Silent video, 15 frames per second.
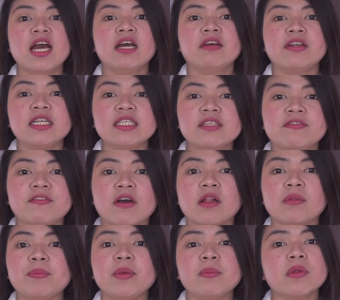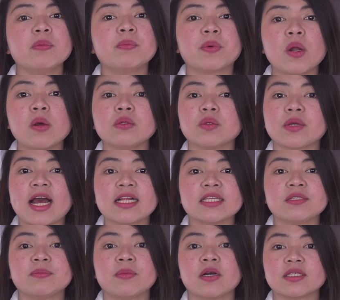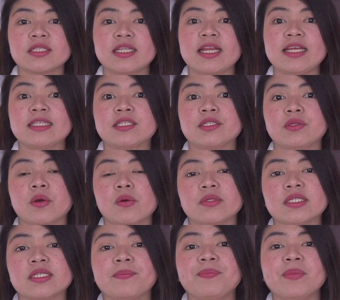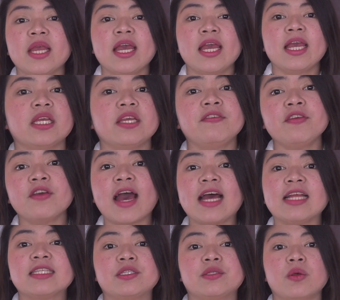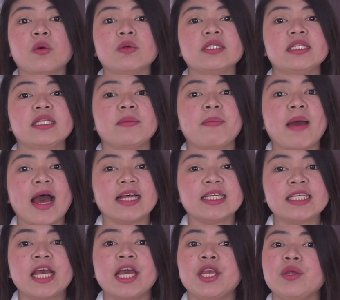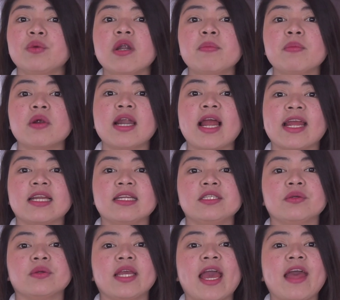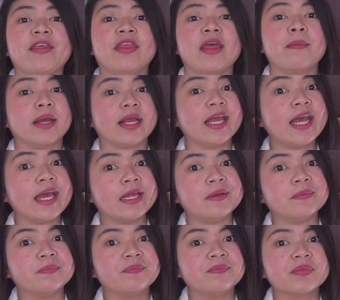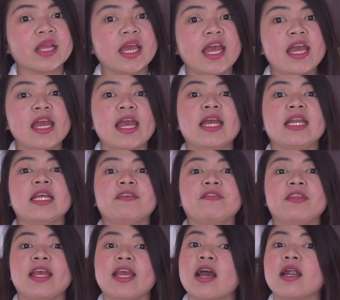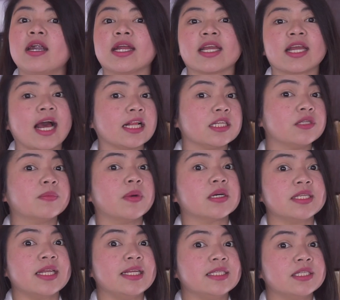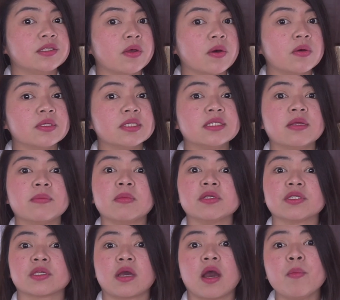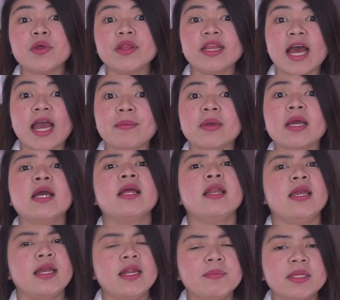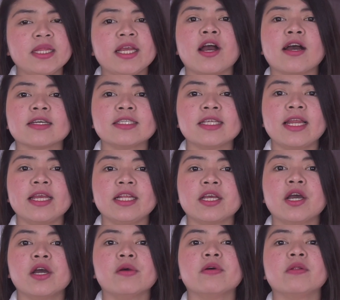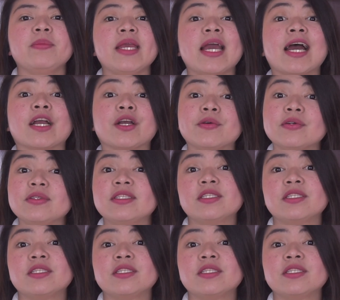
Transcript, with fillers: First of all, people prone to calcium oxalate stones. If you had stones in the past, you are more likely to get them again. And if they are calcium oxalate stones, the most common type, limiting oxalate will be a good